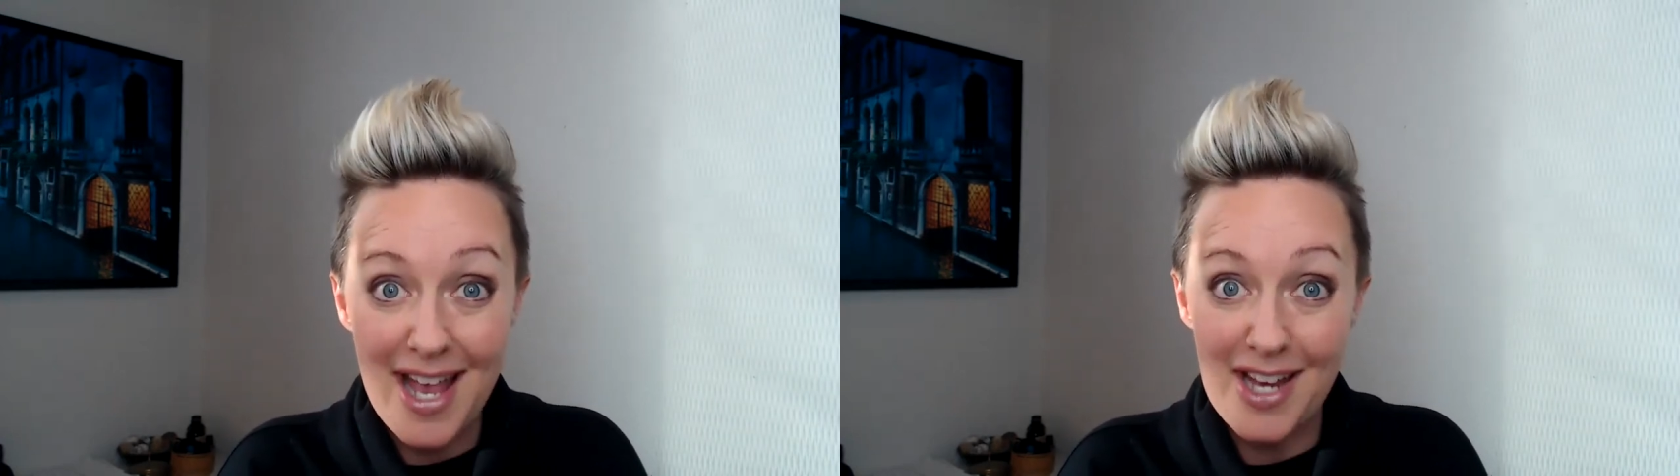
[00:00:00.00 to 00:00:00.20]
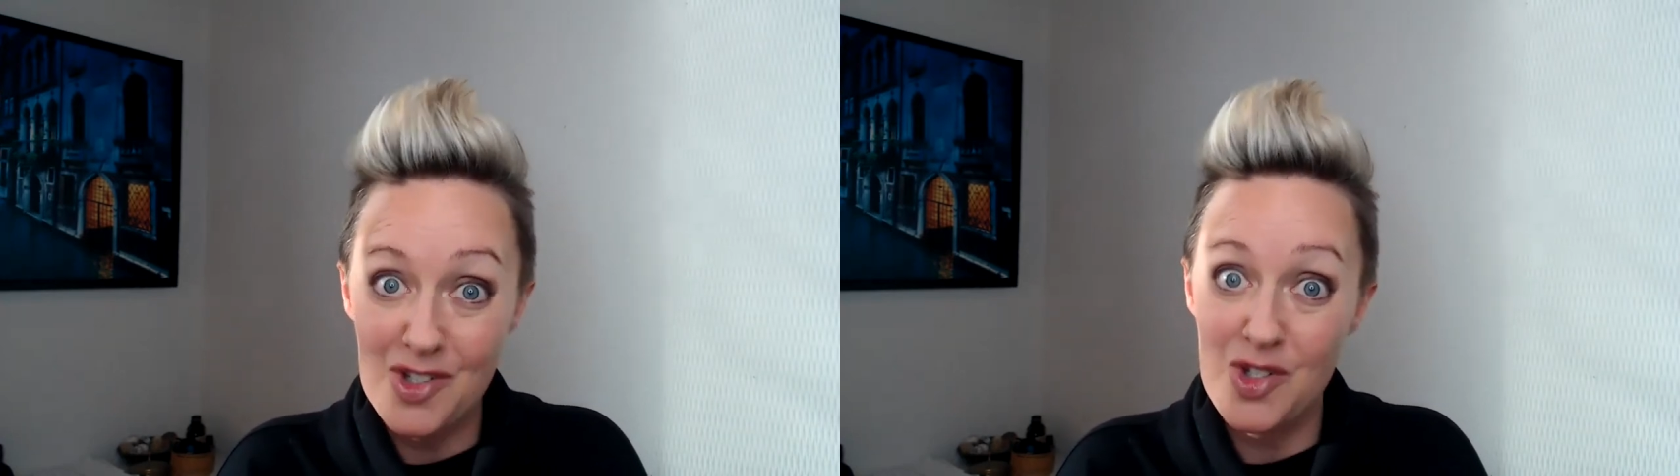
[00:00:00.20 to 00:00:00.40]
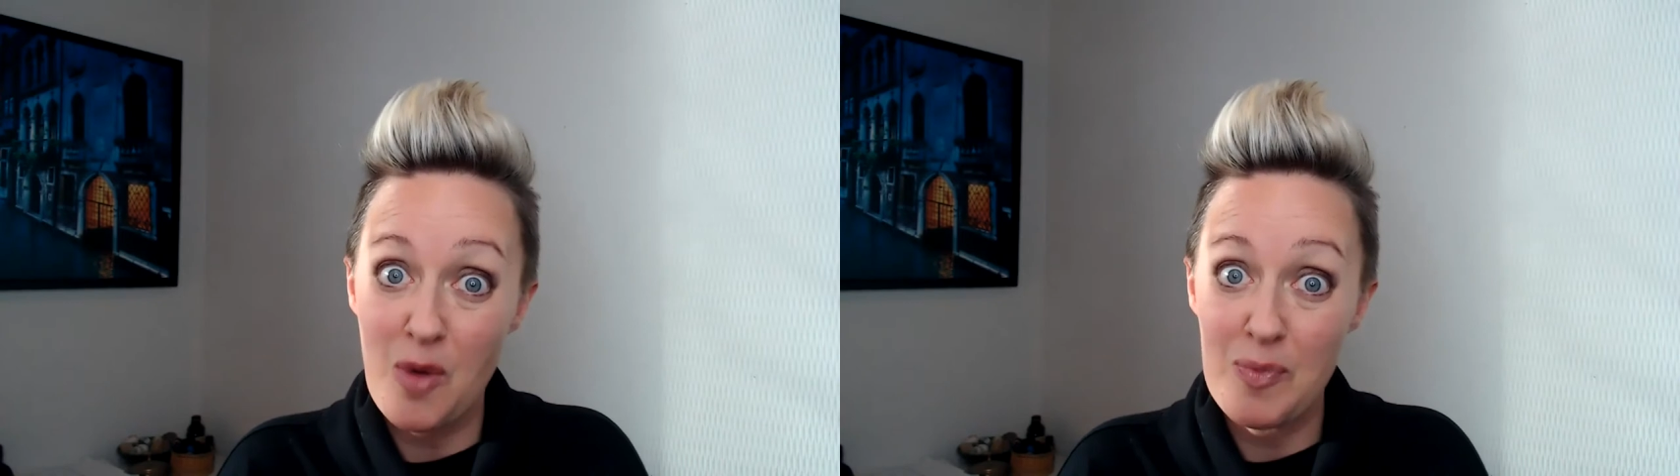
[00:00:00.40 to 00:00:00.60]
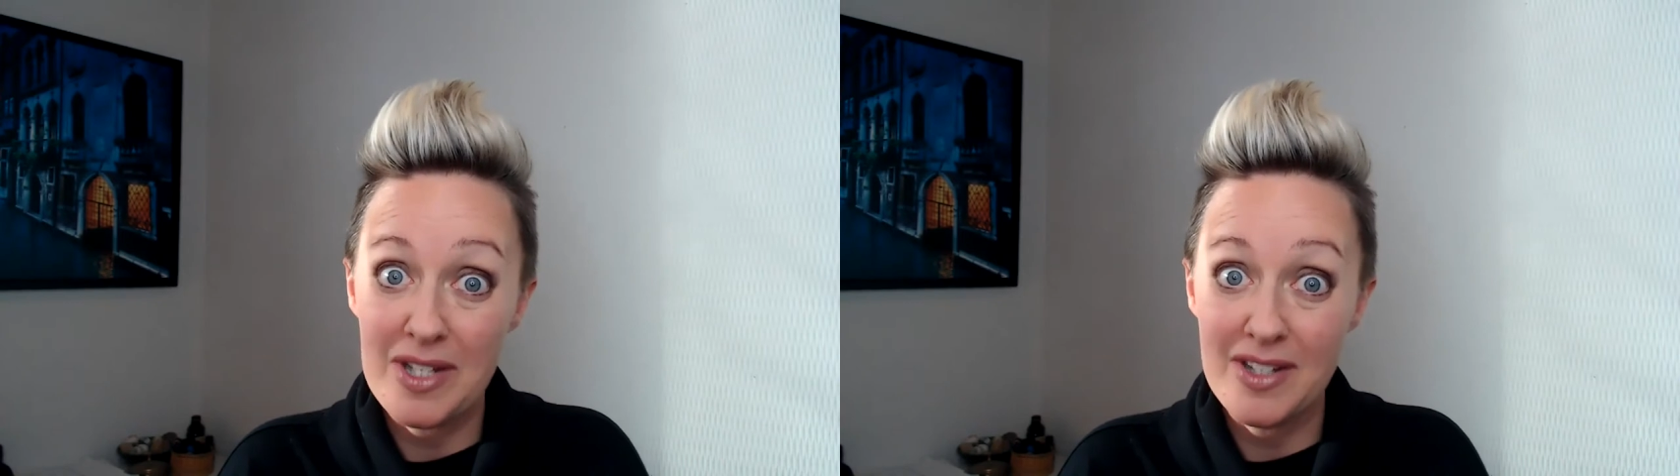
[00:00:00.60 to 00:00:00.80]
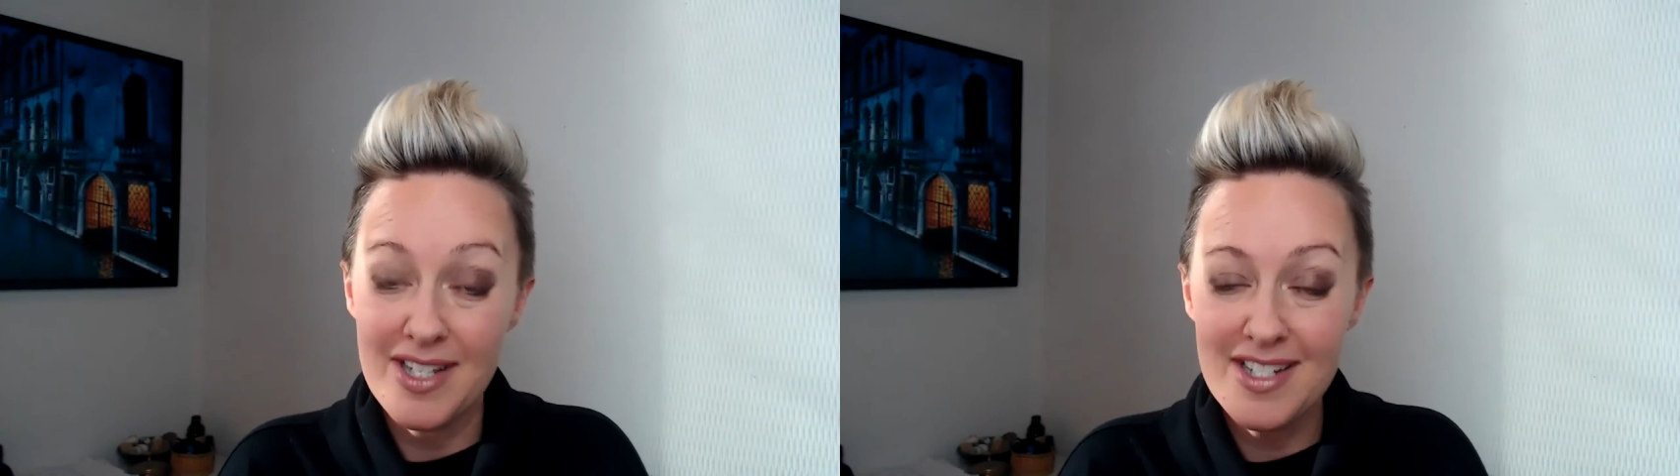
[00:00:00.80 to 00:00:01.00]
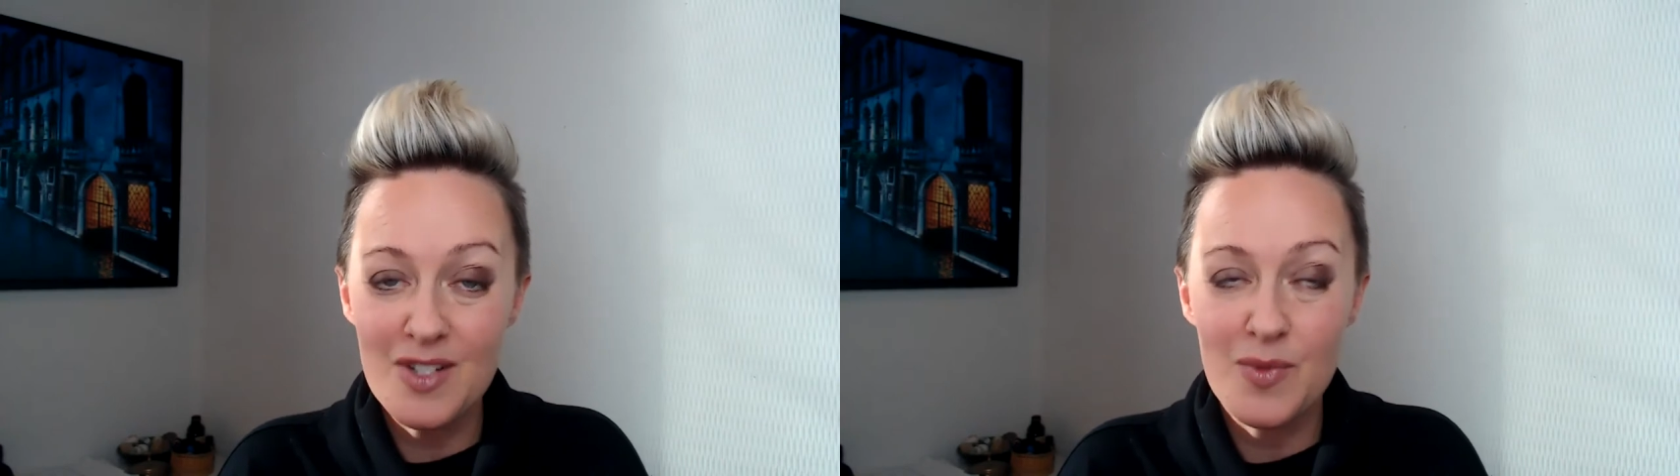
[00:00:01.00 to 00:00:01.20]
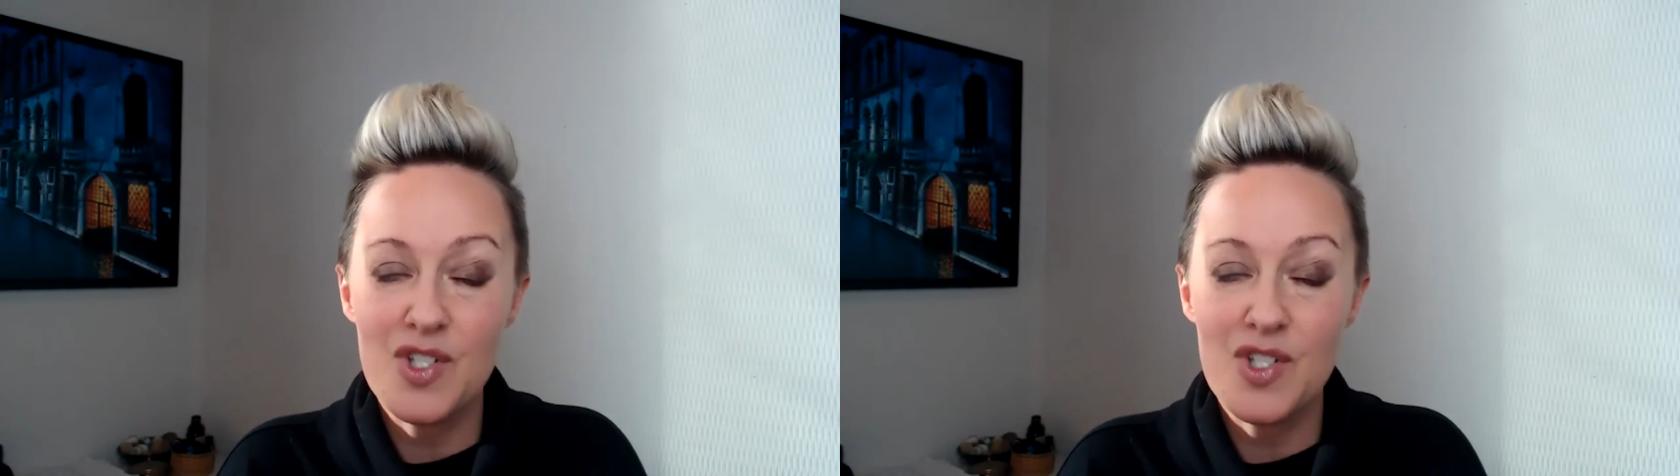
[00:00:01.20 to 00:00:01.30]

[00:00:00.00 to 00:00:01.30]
and shopping lists,